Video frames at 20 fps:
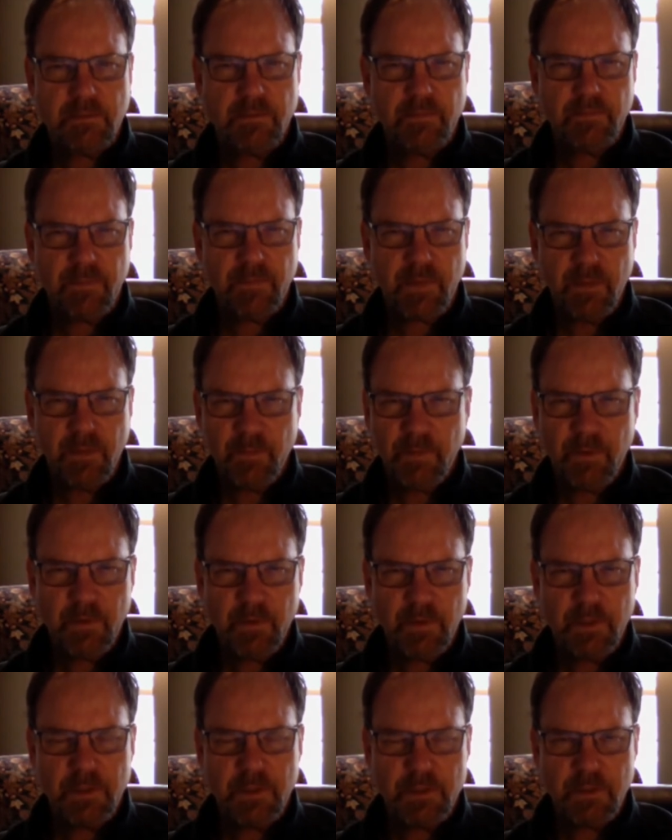
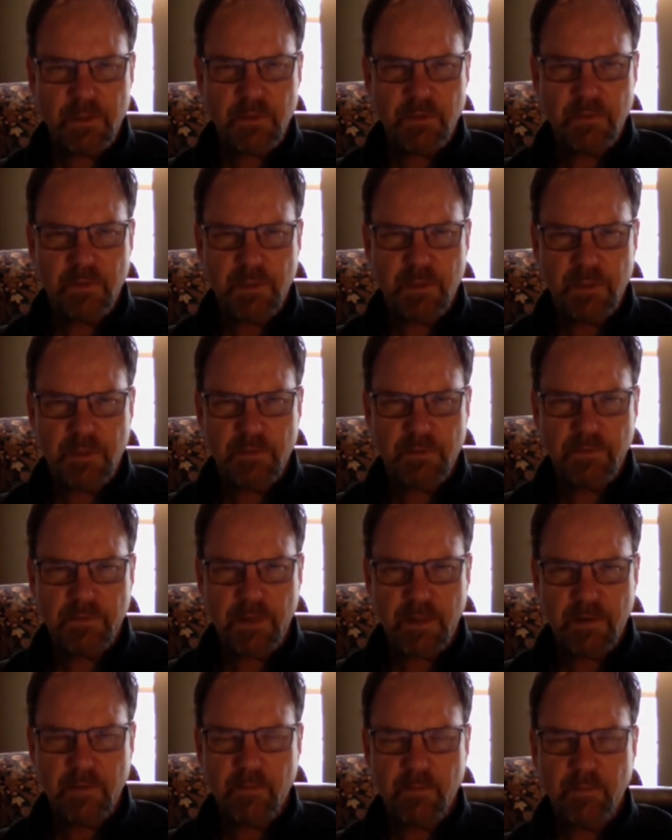component too of
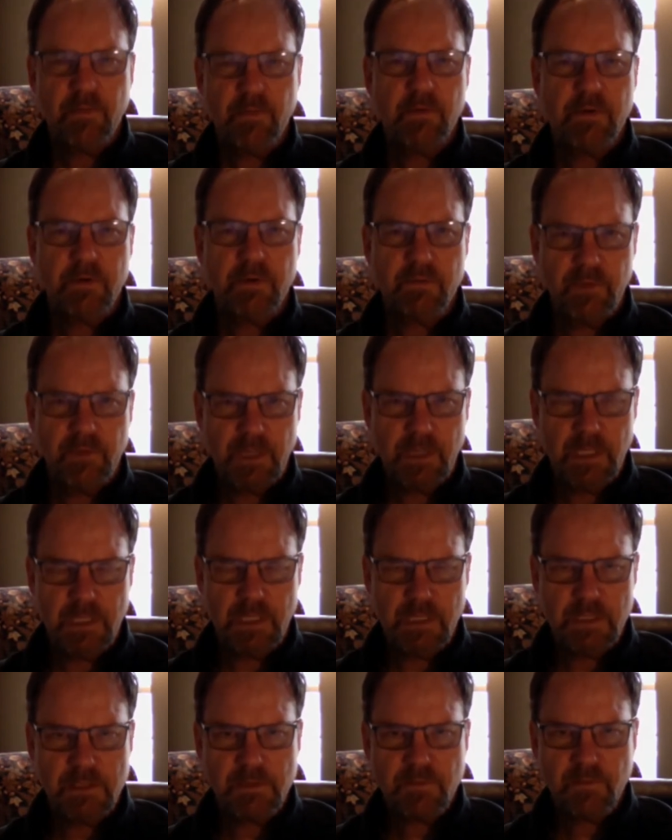how important reading
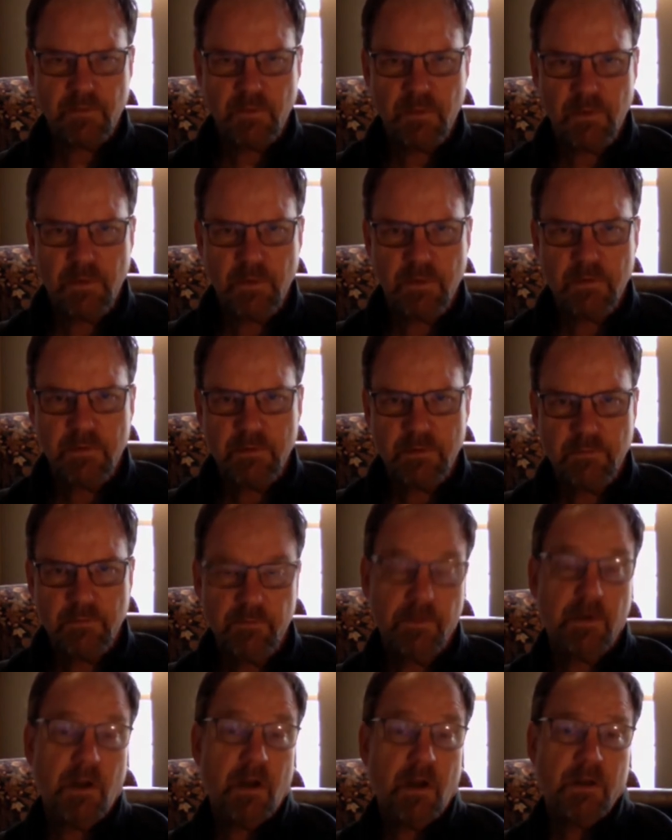is for
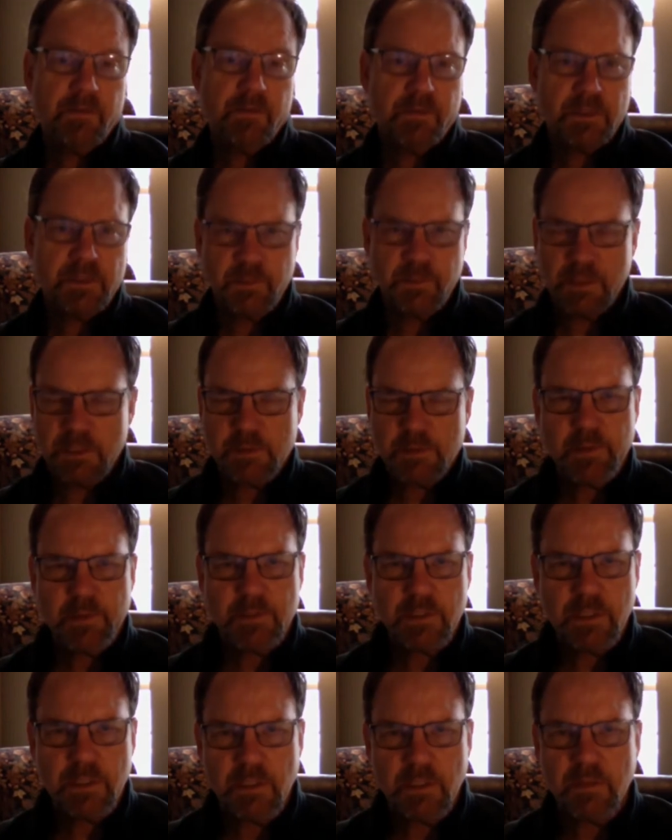all of us, but
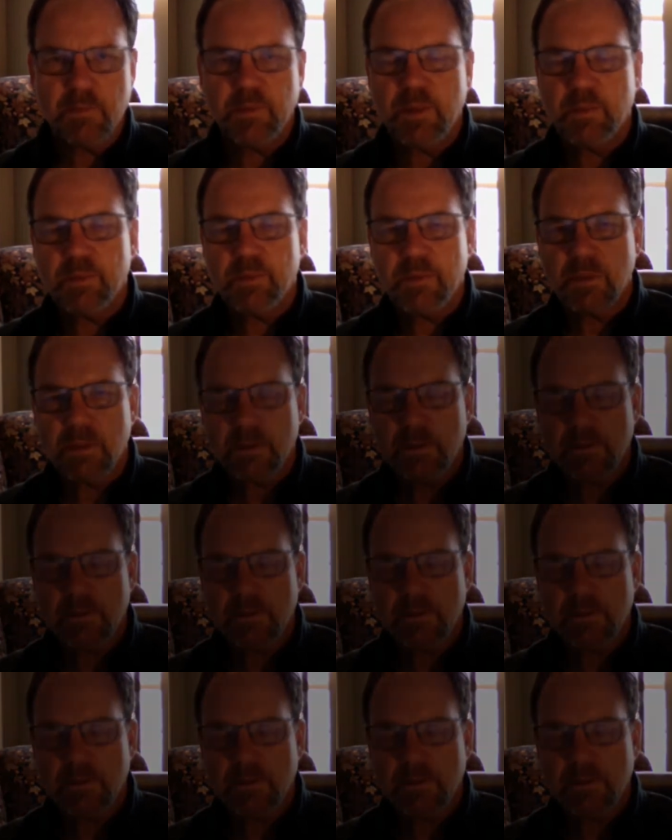especially young people.